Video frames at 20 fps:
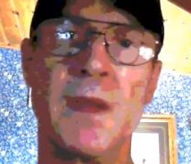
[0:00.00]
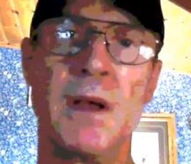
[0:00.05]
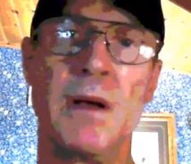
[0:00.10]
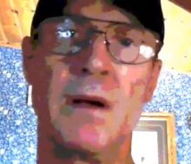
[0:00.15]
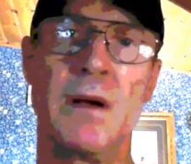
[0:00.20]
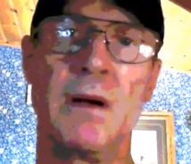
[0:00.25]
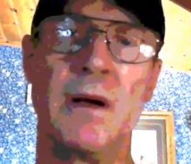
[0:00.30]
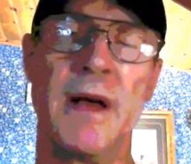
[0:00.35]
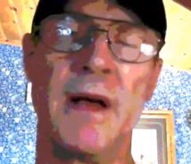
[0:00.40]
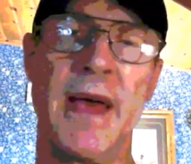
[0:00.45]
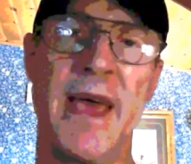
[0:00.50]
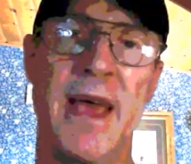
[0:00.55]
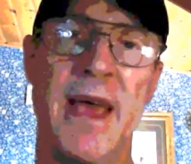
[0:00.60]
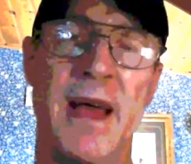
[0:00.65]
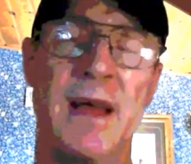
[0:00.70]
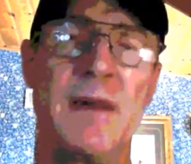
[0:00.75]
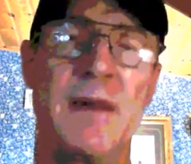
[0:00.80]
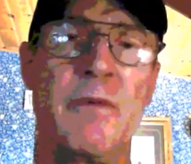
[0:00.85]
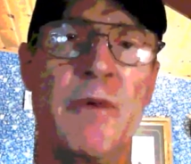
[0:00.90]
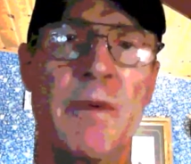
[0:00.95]

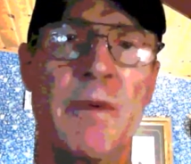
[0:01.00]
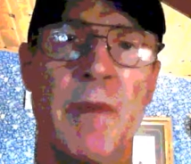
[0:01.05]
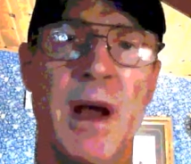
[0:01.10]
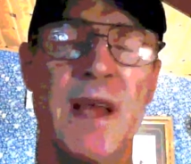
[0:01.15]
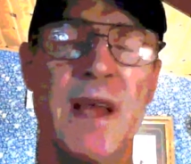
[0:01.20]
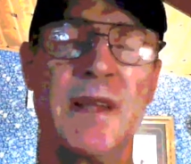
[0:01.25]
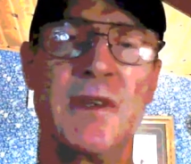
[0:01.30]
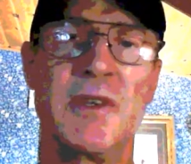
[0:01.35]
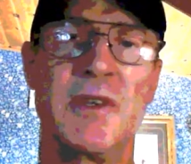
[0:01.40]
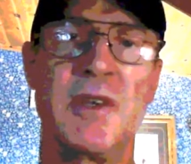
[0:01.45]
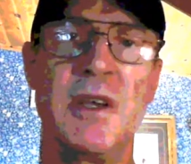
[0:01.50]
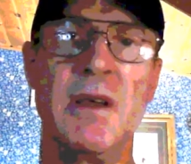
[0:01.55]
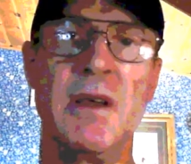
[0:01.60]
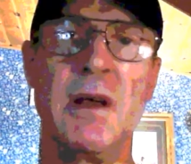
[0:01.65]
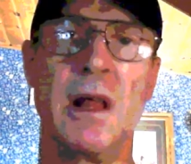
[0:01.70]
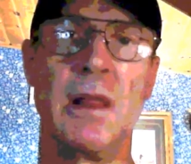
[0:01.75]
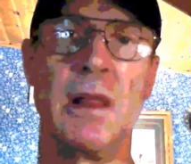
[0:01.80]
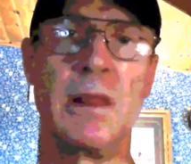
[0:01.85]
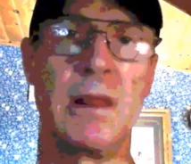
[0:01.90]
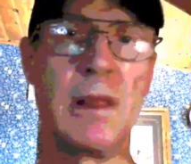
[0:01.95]
And we might see
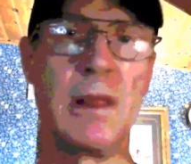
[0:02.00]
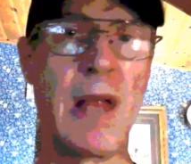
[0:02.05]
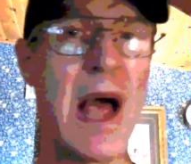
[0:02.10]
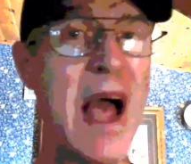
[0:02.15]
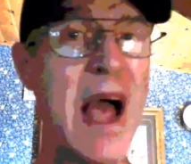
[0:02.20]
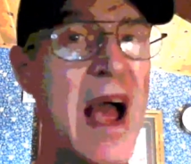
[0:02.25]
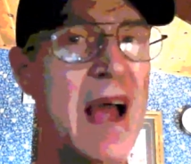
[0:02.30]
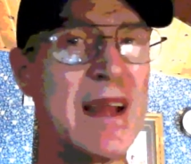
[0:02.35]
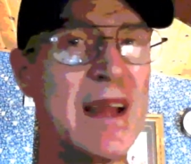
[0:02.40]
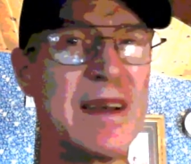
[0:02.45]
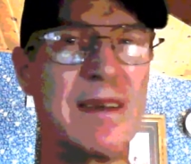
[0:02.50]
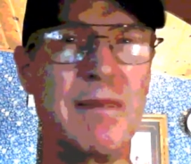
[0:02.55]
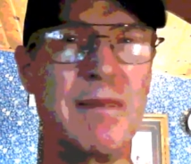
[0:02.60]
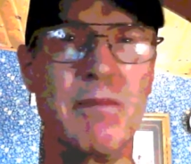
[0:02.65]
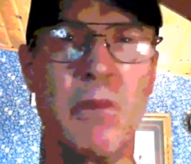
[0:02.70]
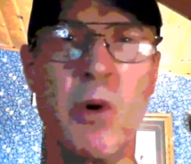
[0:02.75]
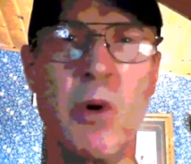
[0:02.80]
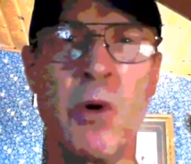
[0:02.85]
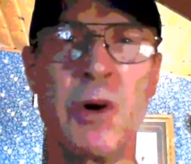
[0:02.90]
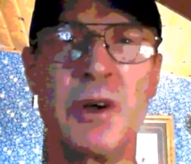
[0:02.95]
a lot
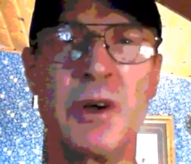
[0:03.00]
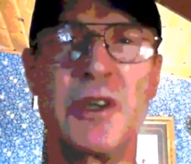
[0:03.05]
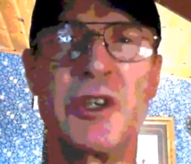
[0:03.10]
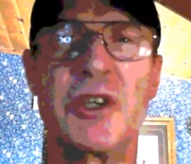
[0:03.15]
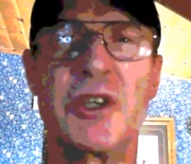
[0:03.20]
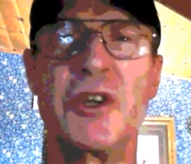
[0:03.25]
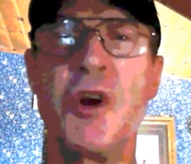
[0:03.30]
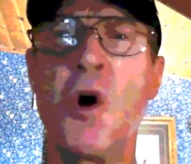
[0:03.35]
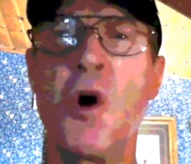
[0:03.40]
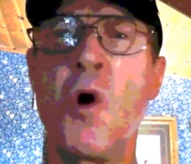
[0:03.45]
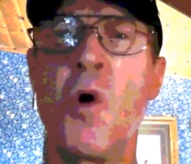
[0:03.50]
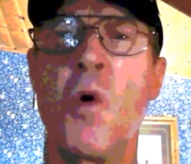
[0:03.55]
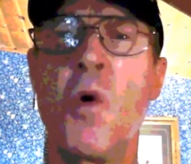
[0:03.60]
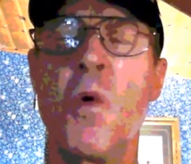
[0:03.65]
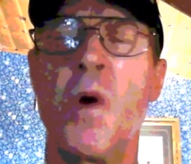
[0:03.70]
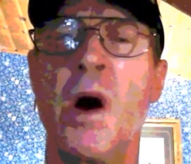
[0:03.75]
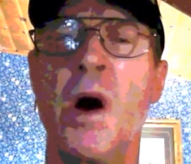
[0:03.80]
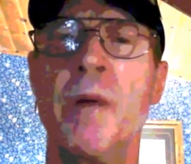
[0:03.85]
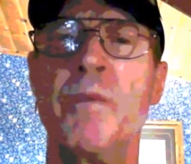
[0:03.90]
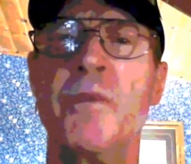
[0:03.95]
more snow
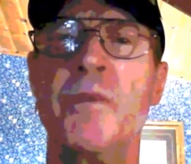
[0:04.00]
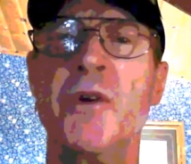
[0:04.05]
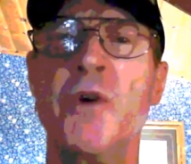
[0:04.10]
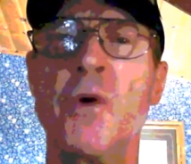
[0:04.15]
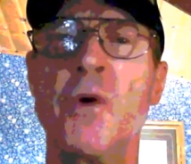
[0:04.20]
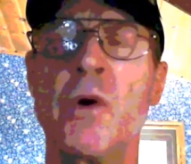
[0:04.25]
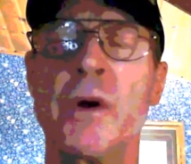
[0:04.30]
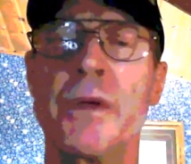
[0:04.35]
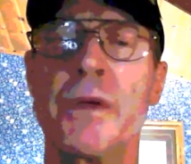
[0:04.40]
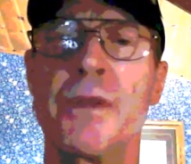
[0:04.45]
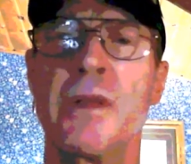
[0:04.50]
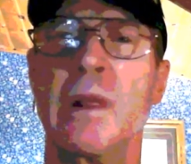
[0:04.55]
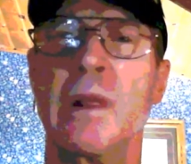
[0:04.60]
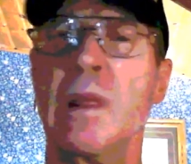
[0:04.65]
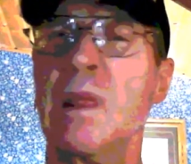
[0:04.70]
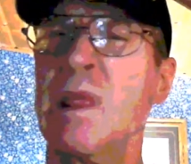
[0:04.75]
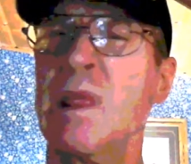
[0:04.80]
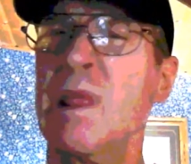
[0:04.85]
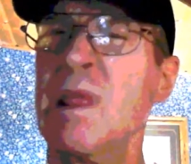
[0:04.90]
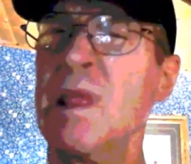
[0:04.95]
up north.
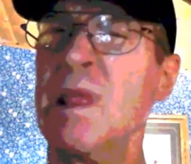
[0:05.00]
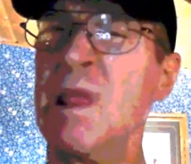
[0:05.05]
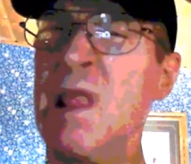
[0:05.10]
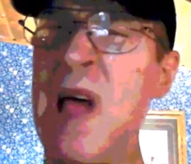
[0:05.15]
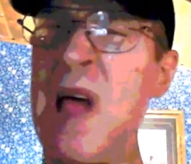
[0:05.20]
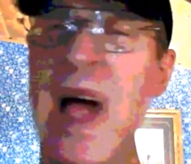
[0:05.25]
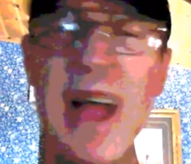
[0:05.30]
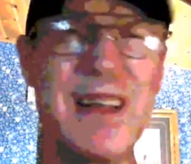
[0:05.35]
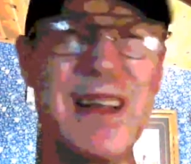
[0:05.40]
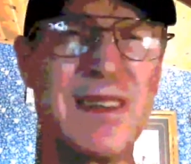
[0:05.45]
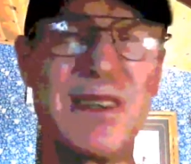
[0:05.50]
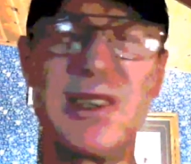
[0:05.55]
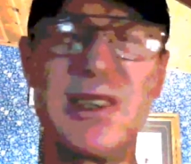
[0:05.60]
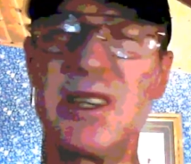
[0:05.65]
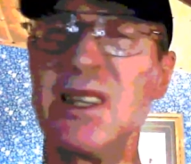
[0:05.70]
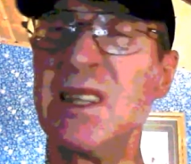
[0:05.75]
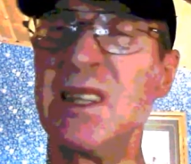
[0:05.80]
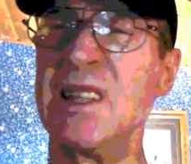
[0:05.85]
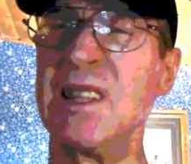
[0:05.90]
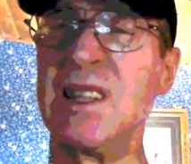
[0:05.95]
Lots
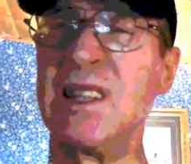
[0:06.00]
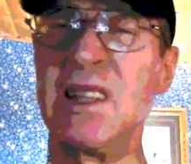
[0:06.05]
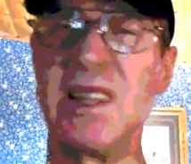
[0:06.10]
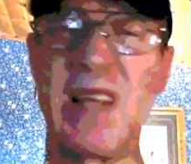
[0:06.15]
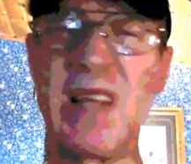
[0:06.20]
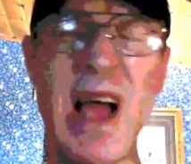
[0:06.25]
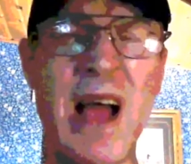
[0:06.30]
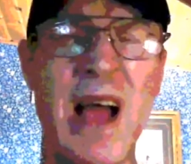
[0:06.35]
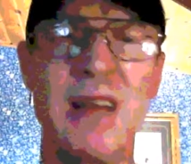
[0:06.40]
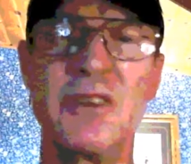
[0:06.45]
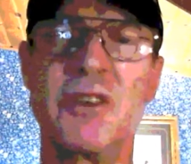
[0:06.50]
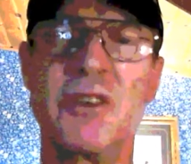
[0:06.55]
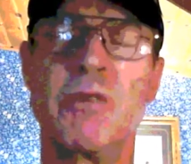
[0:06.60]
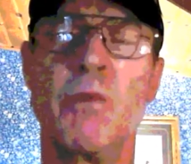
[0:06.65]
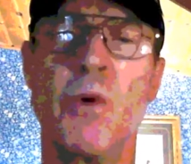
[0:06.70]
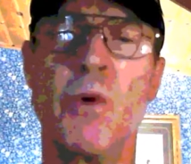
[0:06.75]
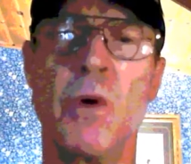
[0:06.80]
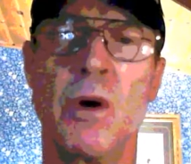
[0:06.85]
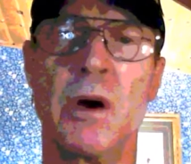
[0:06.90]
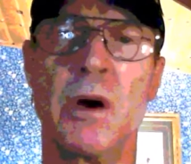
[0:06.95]

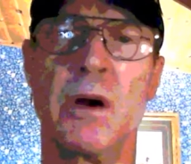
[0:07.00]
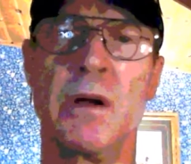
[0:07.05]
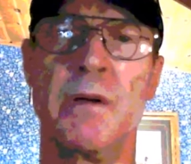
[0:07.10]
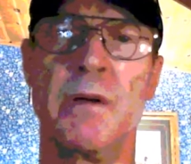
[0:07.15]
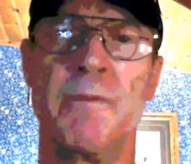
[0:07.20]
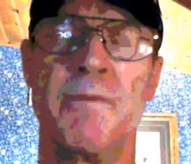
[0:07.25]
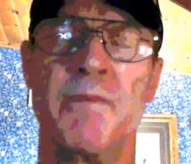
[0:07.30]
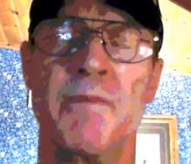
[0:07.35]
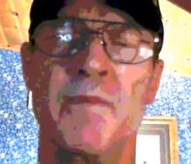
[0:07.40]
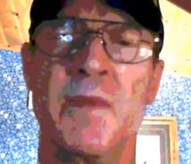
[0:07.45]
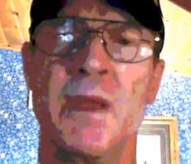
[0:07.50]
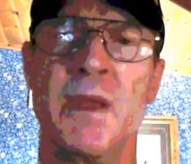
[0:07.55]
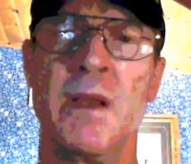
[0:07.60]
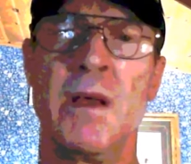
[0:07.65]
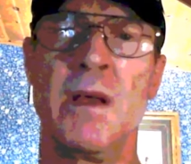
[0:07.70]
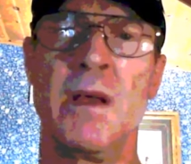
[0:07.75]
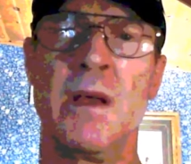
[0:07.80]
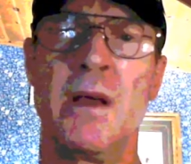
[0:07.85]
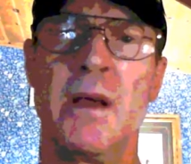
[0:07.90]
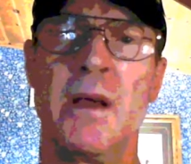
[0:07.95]
more
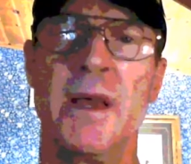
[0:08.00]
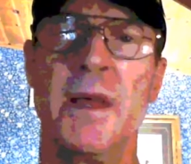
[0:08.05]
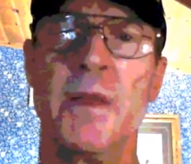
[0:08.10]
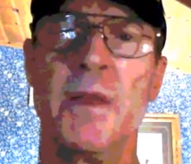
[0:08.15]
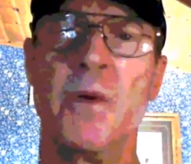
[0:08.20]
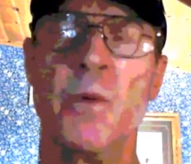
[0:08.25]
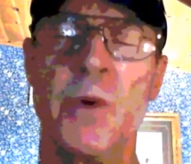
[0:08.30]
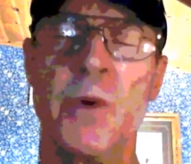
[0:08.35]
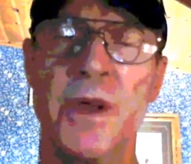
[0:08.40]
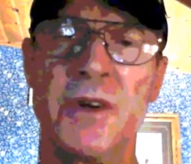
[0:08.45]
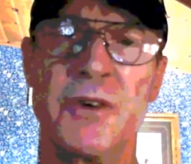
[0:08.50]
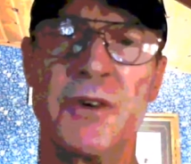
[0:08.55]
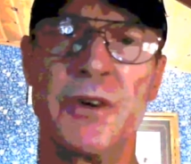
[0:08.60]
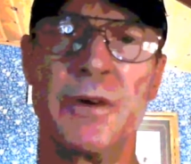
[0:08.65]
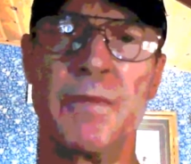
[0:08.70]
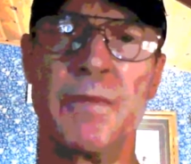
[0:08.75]
in the winter.